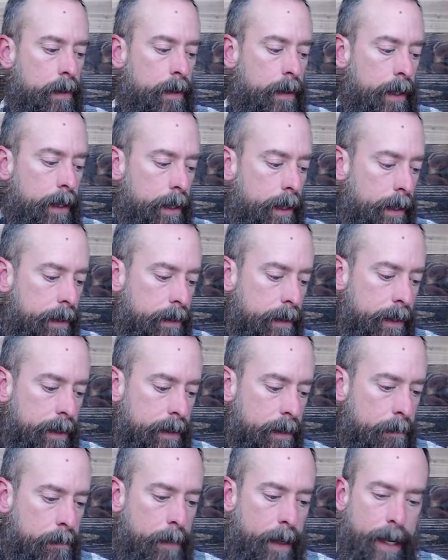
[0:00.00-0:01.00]
And I think
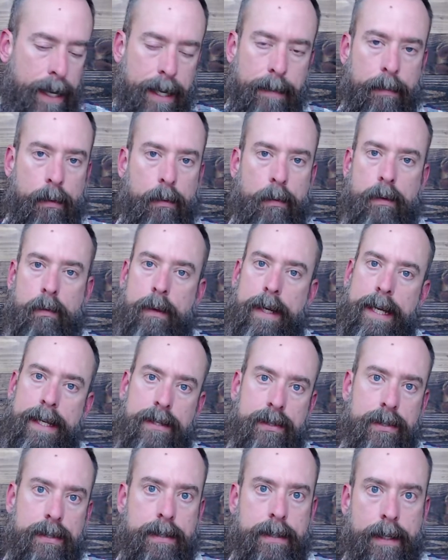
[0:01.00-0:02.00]
the Bible, when we
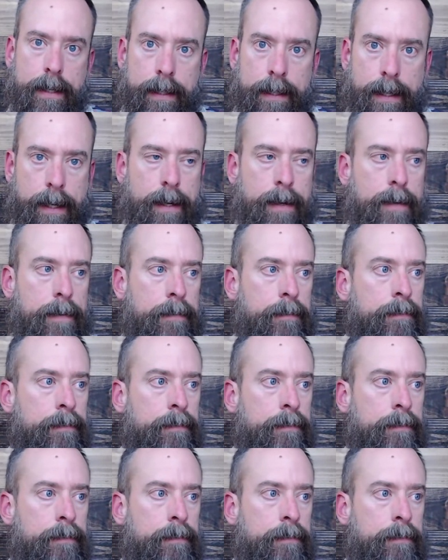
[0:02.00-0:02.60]
study